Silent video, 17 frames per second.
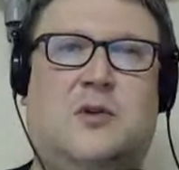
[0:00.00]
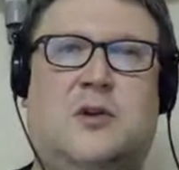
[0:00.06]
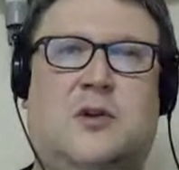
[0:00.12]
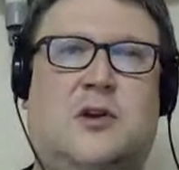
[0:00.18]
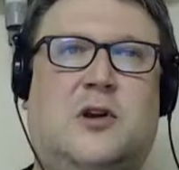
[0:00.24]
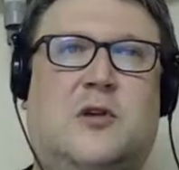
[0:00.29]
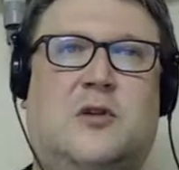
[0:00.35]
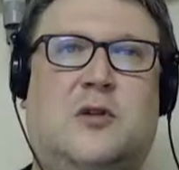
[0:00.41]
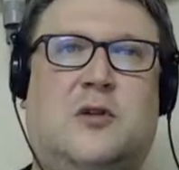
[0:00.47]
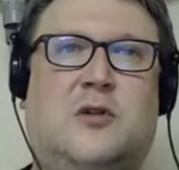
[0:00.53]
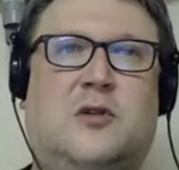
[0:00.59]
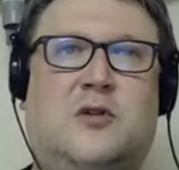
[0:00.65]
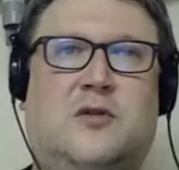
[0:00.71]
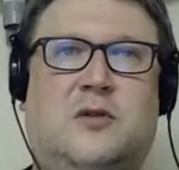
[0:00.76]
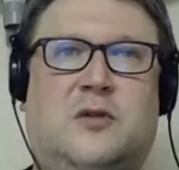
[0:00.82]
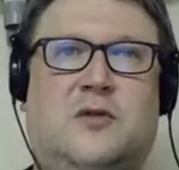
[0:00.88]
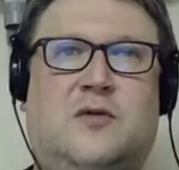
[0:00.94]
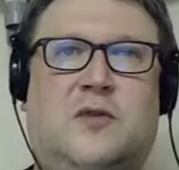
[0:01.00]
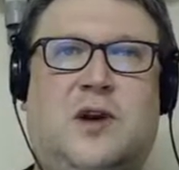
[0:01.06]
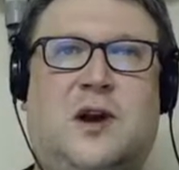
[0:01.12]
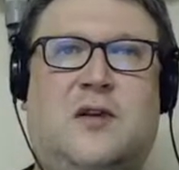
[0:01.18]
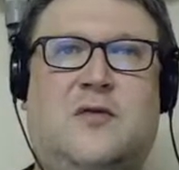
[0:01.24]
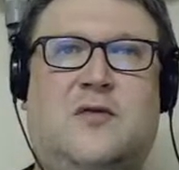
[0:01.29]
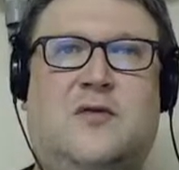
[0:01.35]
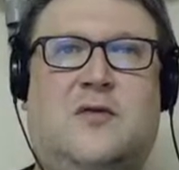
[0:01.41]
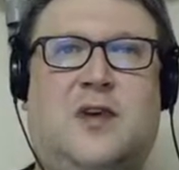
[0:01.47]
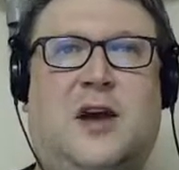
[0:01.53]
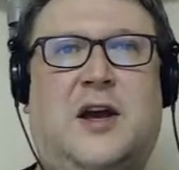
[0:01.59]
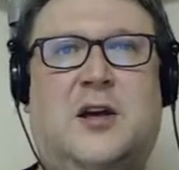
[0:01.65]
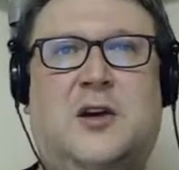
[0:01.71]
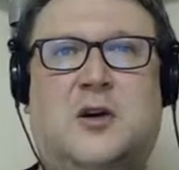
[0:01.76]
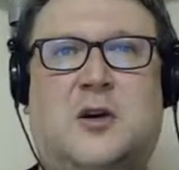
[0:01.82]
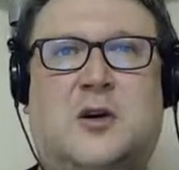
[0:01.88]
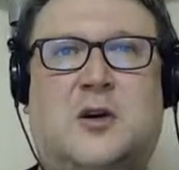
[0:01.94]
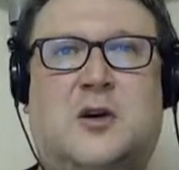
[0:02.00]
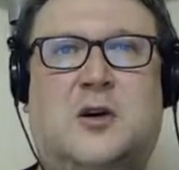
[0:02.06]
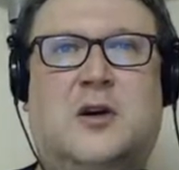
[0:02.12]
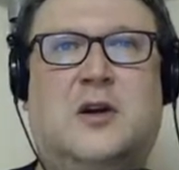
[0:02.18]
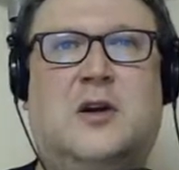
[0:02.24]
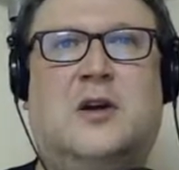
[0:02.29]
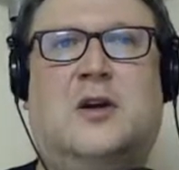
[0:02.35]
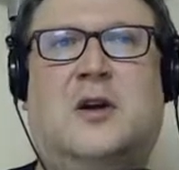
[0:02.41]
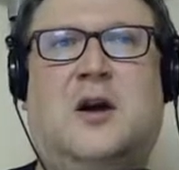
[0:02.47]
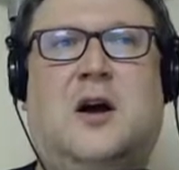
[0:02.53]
You've got Vader